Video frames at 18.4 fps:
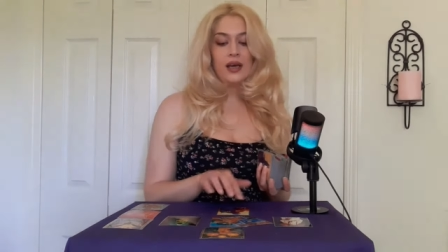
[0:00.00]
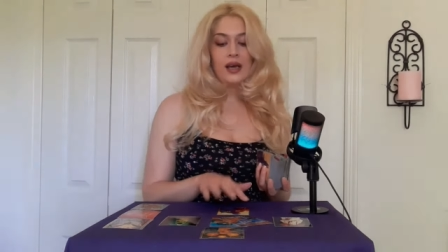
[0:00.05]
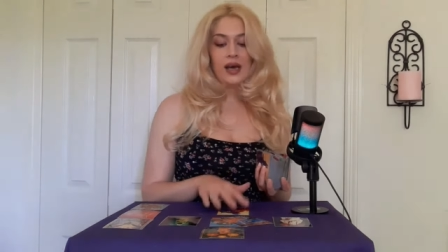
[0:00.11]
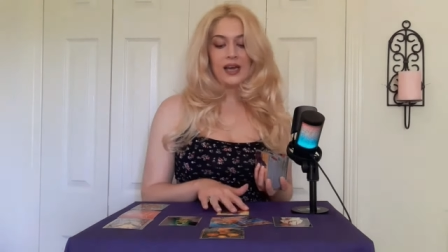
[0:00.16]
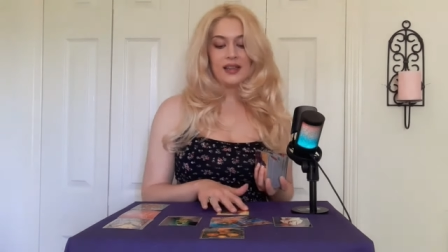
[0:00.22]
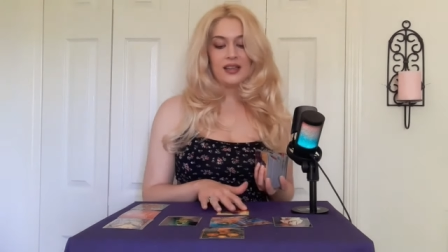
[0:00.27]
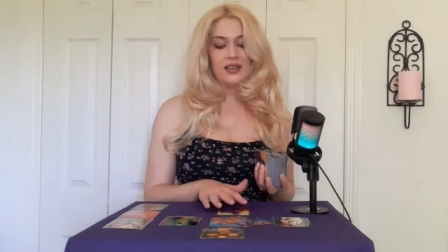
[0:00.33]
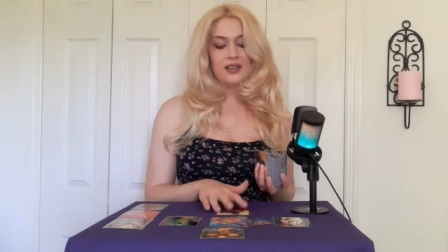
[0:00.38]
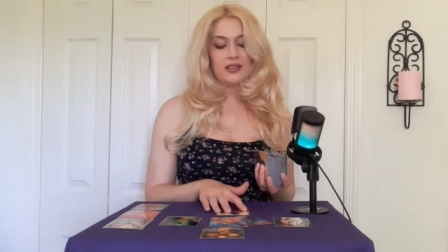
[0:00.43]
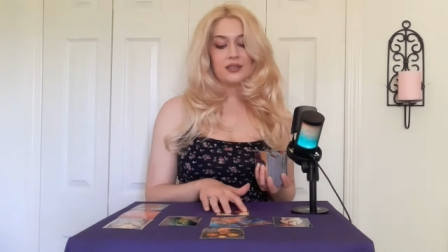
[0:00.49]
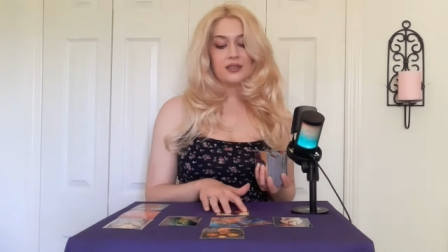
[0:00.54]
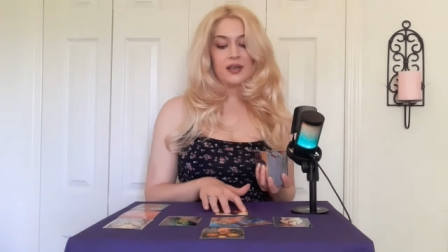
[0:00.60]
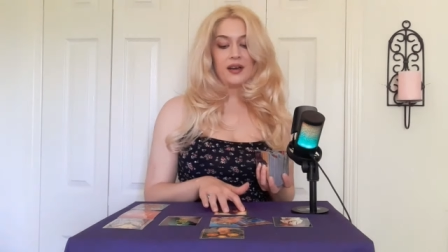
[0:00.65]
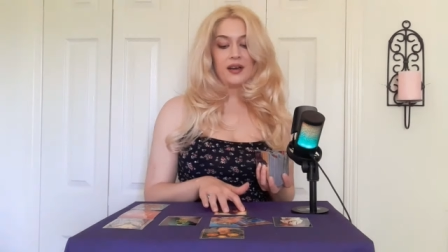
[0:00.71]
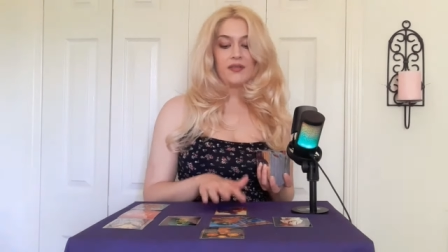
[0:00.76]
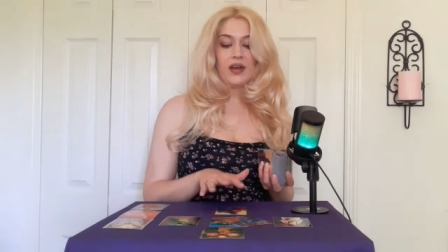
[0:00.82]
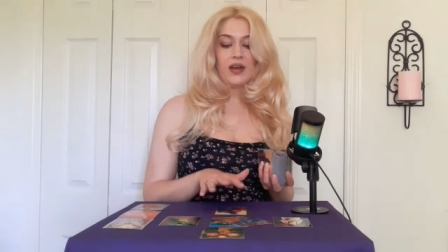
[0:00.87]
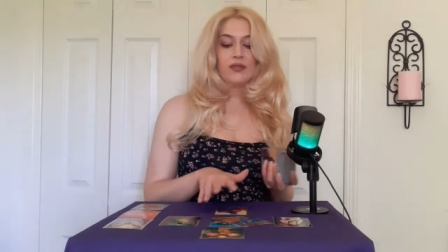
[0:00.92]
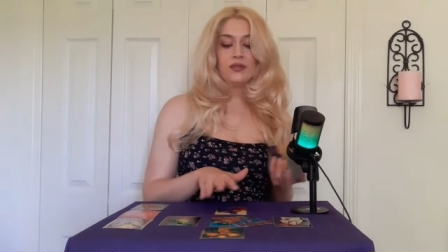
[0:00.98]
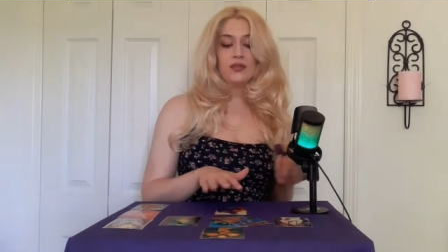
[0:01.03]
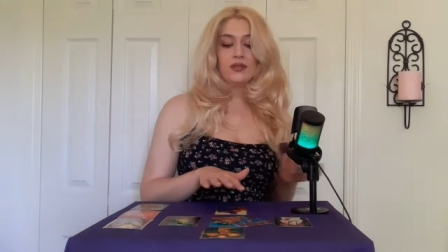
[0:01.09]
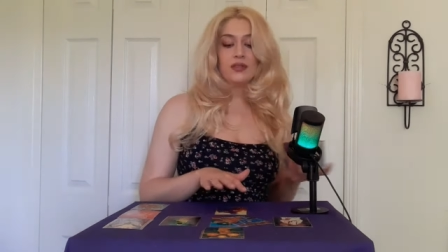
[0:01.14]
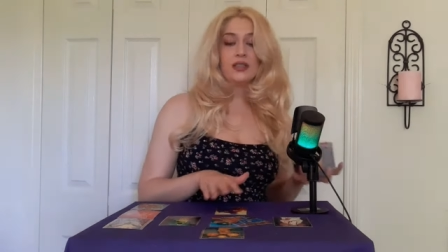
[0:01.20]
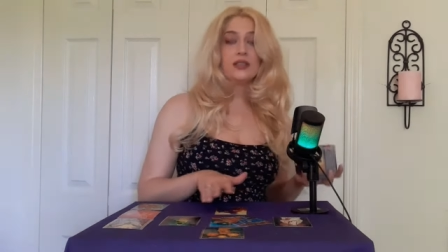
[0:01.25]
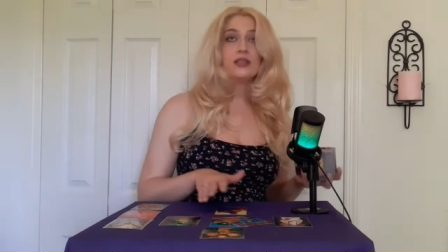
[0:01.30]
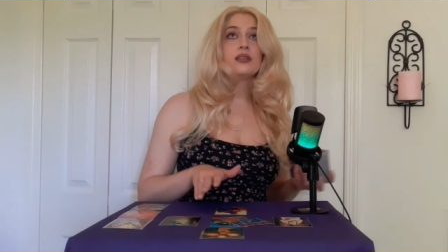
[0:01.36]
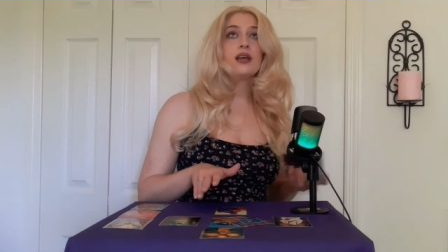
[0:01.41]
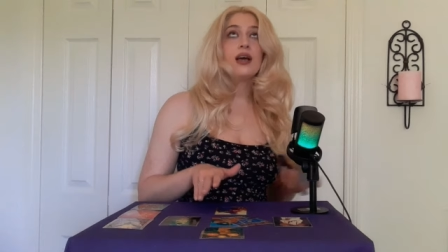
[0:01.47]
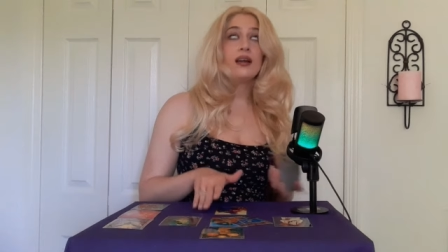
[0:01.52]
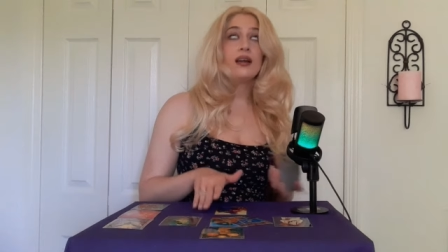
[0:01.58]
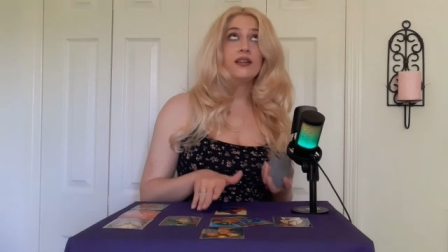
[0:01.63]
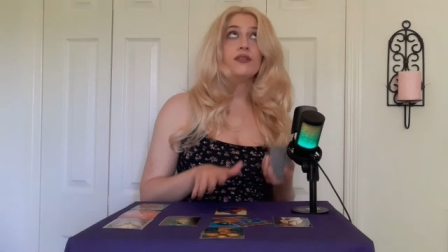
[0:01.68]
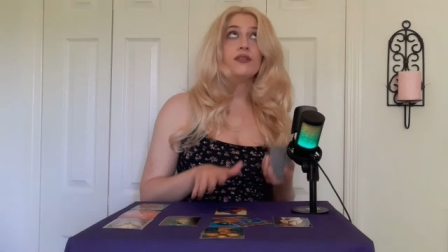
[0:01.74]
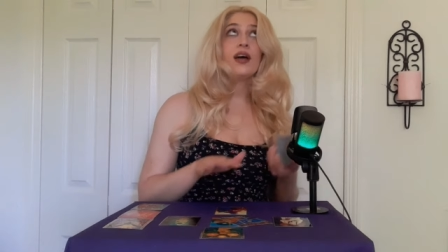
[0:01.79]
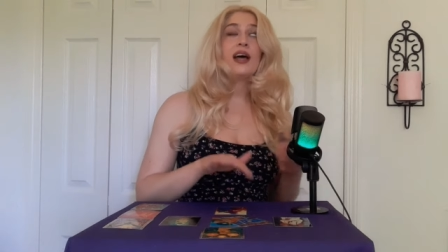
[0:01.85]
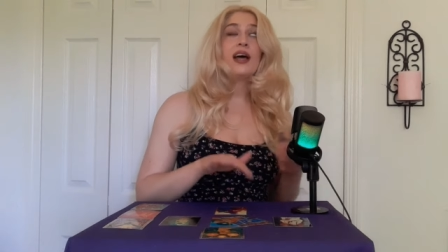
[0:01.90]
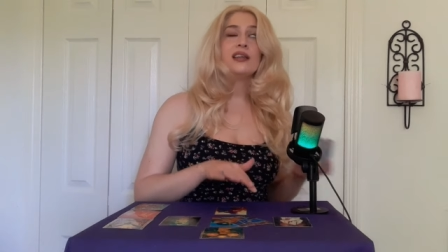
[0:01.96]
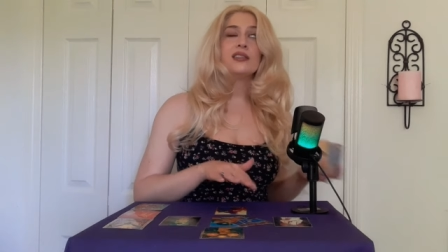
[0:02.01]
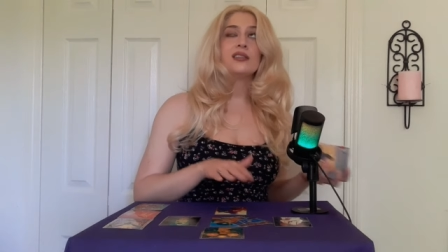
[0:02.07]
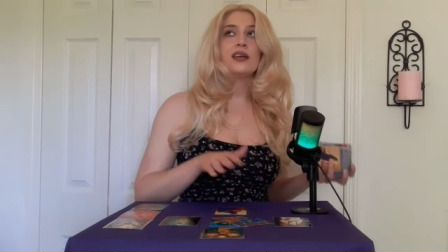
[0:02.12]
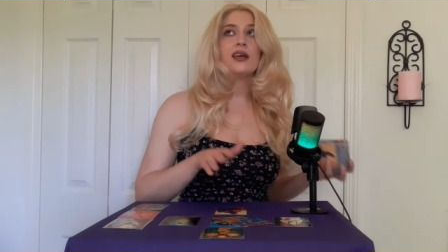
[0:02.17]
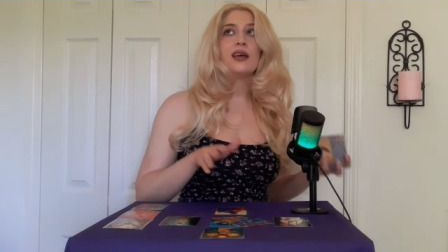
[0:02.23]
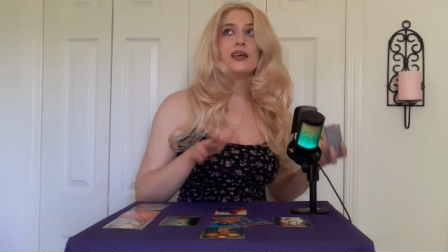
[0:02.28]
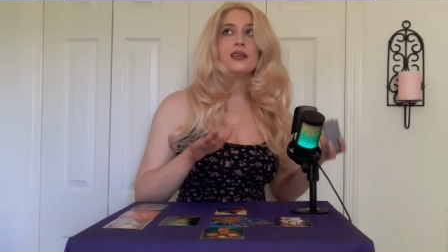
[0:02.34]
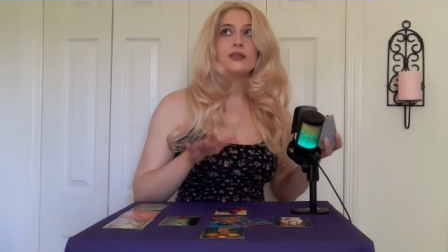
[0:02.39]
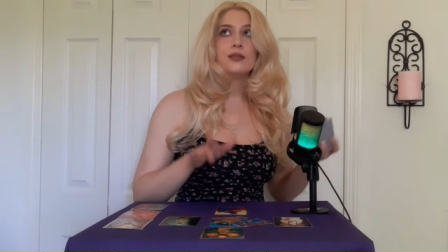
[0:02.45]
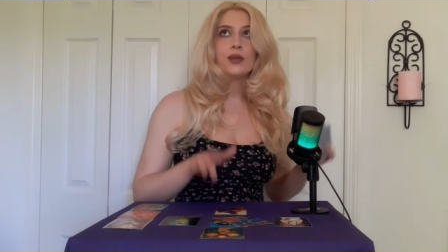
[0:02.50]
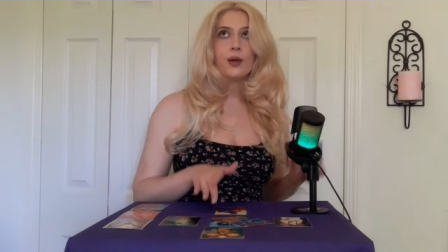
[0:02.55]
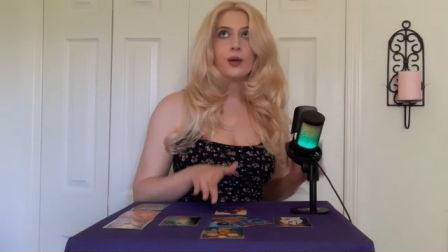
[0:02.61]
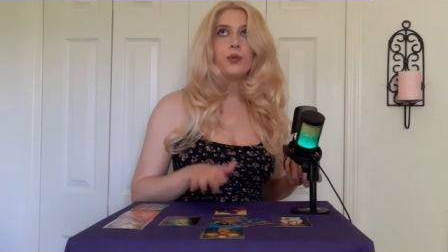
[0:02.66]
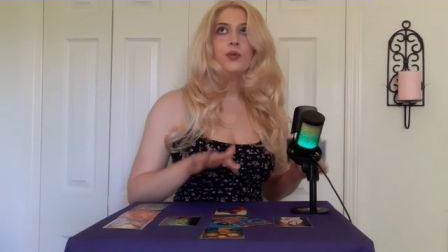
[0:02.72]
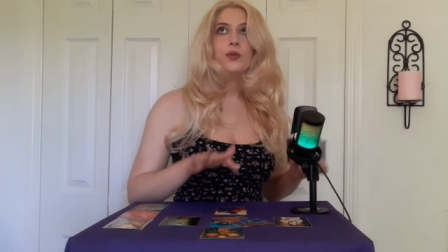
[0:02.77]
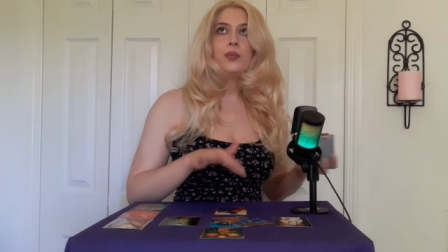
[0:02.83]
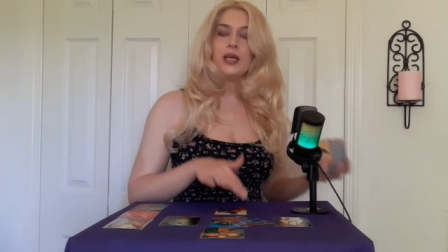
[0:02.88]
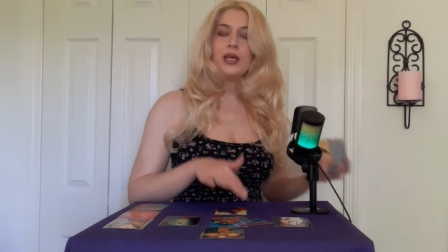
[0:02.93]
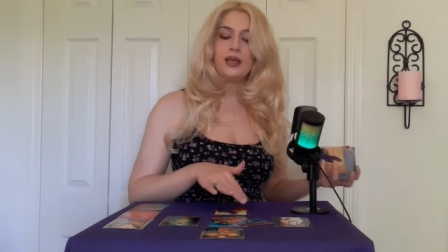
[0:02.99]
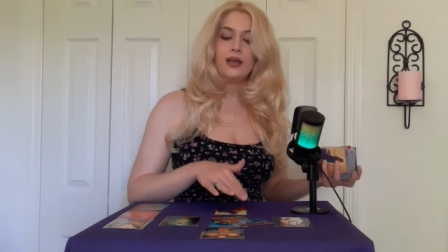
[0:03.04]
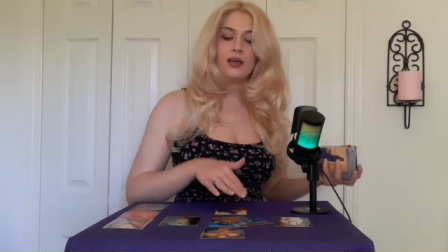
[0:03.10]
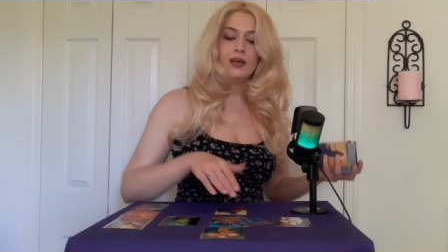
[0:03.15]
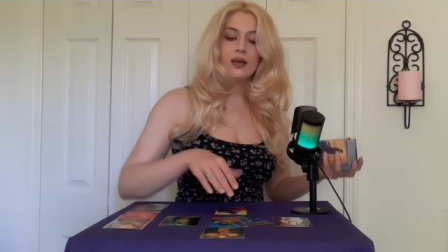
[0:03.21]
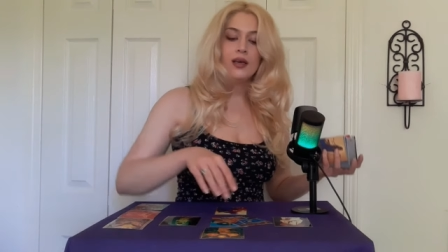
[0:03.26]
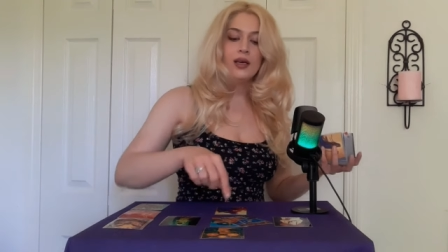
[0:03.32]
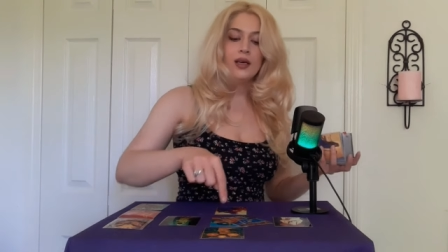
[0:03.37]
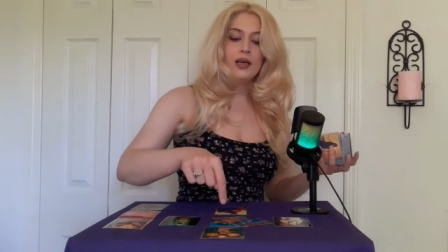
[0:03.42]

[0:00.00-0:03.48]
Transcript: I think this is kind of has a double meaning.